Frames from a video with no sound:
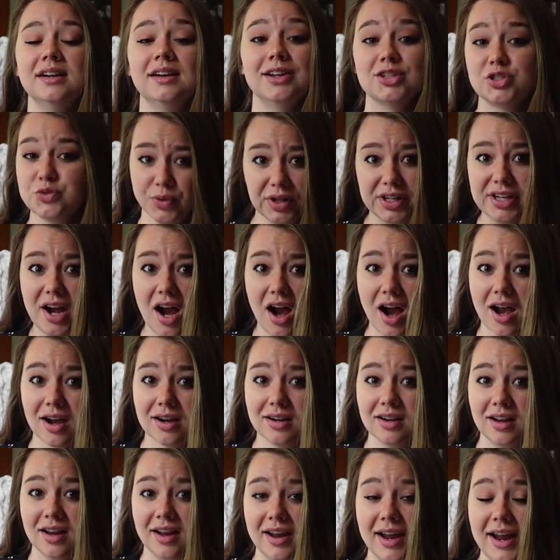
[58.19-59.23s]
It's really
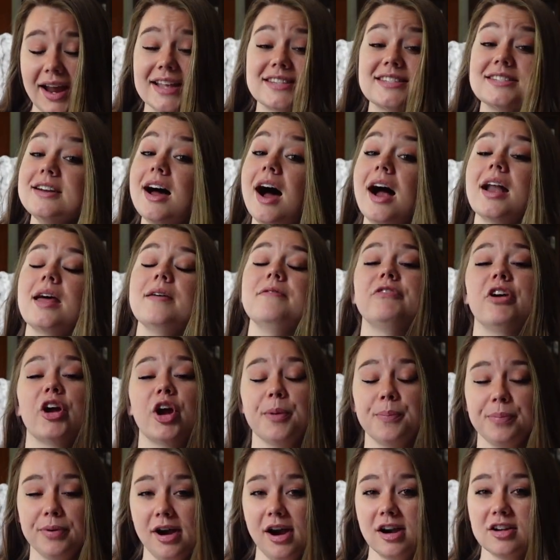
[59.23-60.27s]
not. It's not. I'm
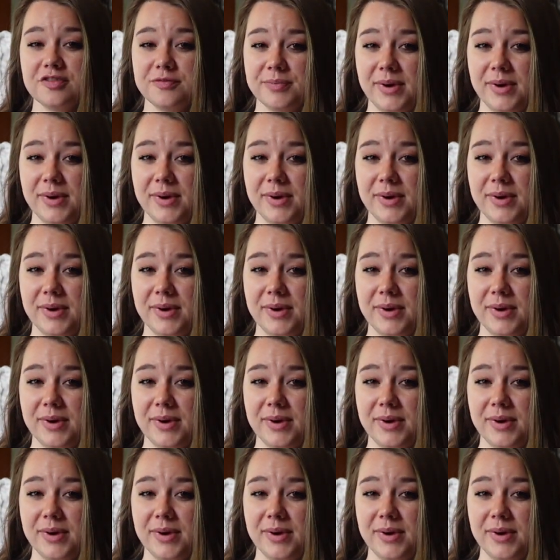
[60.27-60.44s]
very proud of